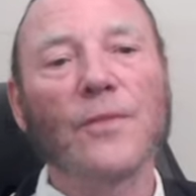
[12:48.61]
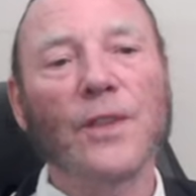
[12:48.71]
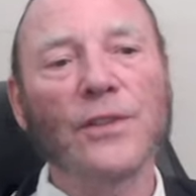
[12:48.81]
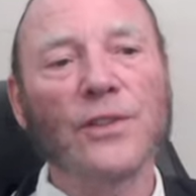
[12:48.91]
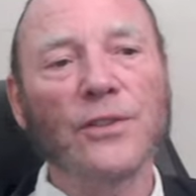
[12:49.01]

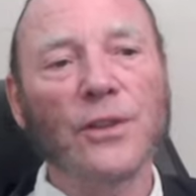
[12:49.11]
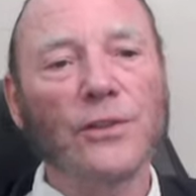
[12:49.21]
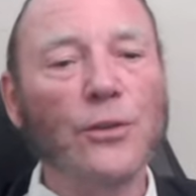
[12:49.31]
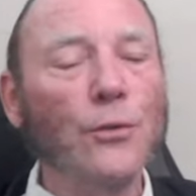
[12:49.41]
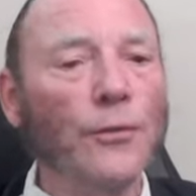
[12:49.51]
This is a
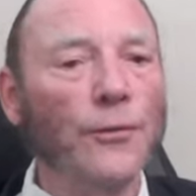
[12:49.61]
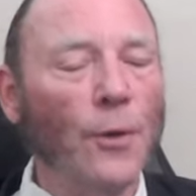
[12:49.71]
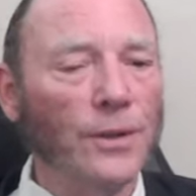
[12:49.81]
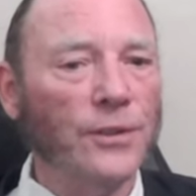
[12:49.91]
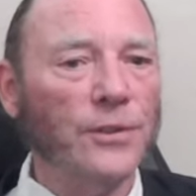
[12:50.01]

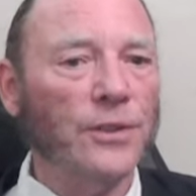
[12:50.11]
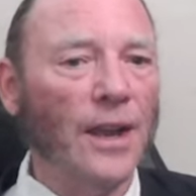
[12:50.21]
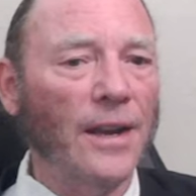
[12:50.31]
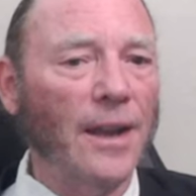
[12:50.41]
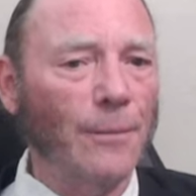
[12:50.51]
two-force
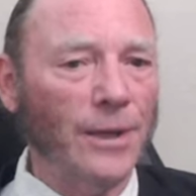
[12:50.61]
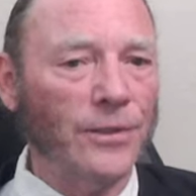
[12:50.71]
dynamic